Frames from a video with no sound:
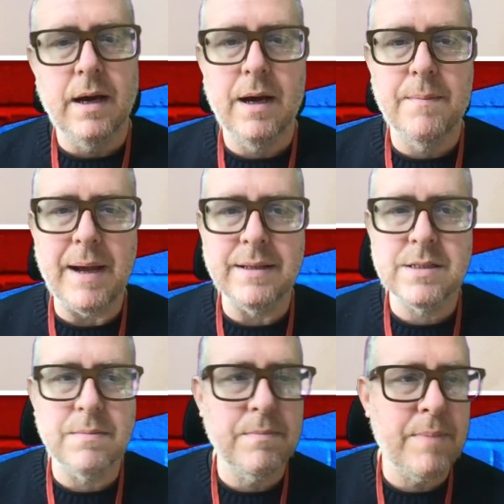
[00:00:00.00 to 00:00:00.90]
And
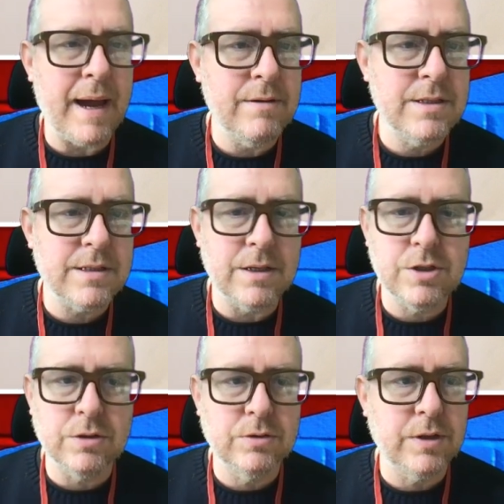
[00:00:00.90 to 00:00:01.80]
some parents and
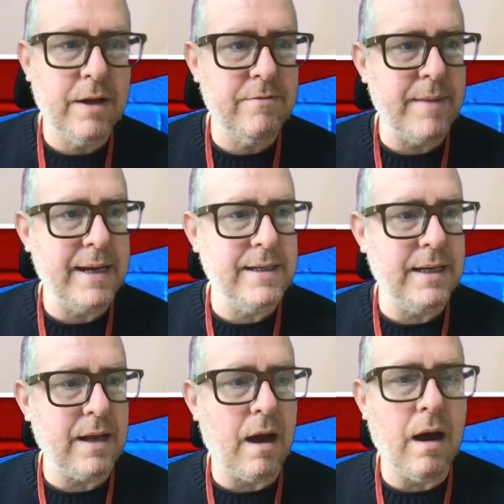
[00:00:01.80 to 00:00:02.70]
children have made it.